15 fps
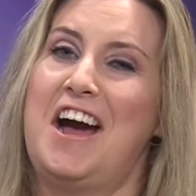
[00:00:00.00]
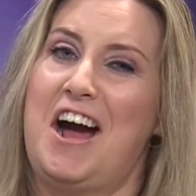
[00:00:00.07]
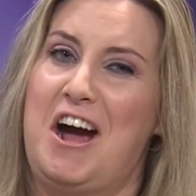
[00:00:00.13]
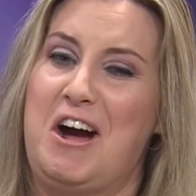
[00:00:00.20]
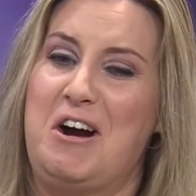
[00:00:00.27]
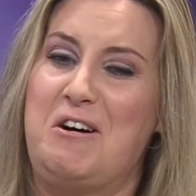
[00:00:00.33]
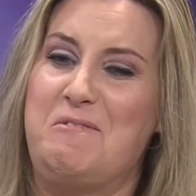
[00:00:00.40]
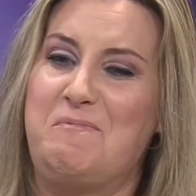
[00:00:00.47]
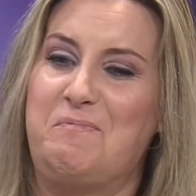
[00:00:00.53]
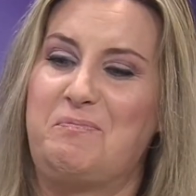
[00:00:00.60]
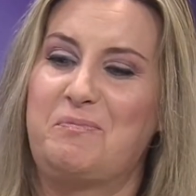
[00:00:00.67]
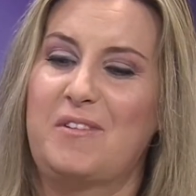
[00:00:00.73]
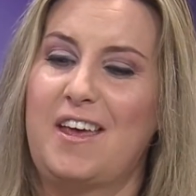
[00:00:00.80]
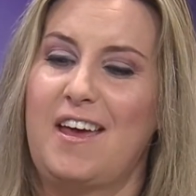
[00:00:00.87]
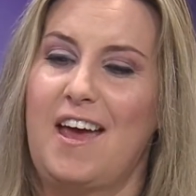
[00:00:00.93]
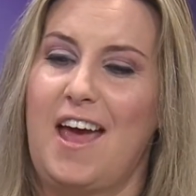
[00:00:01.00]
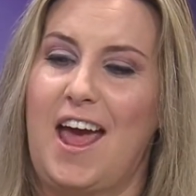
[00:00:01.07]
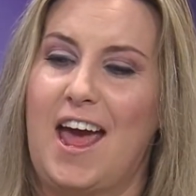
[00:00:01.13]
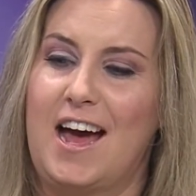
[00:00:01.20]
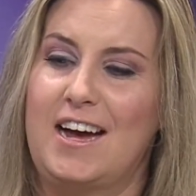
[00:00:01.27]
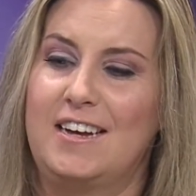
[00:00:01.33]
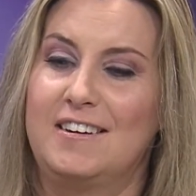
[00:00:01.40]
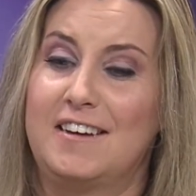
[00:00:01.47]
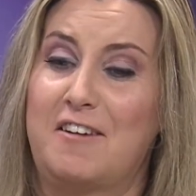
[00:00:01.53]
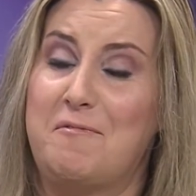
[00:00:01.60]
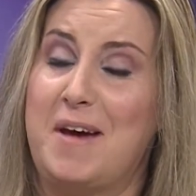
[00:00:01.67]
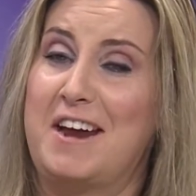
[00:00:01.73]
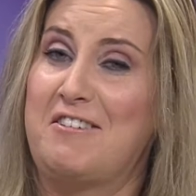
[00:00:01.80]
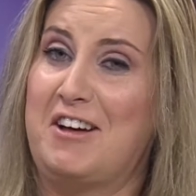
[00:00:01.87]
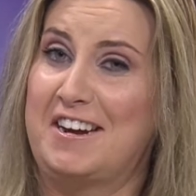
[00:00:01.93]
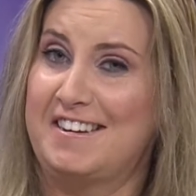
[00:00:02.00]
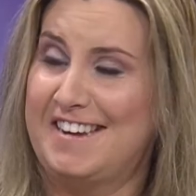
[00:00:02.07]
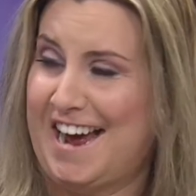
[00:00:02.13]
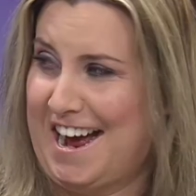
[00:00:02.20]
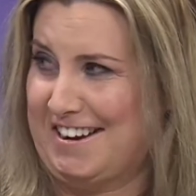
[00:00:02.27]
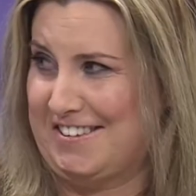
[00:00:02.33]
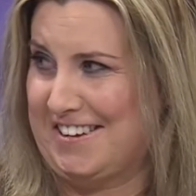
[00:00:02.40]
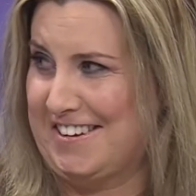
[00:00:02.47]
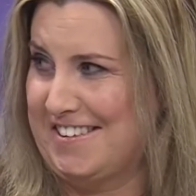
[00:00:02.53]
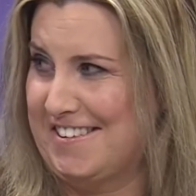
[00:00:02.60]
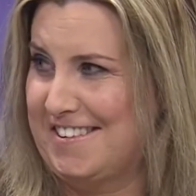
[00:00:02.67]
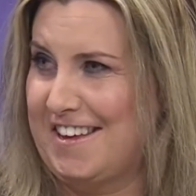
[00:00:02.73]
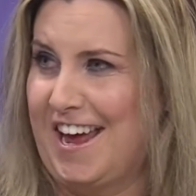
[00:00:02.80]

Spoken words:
And I've paid a lot of taxes.